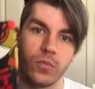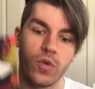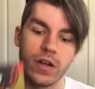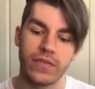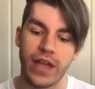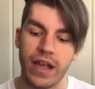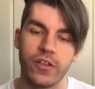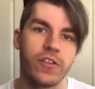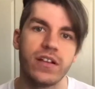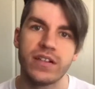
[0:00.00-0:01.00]
1 of that, and they're
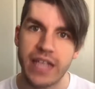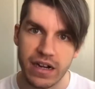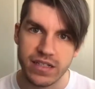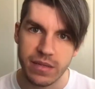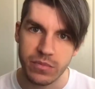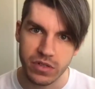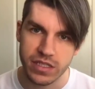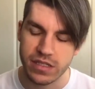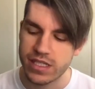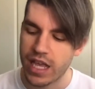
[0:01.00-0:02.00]
the exact same books
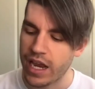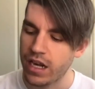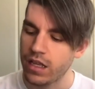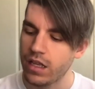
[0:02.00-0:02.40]
inside,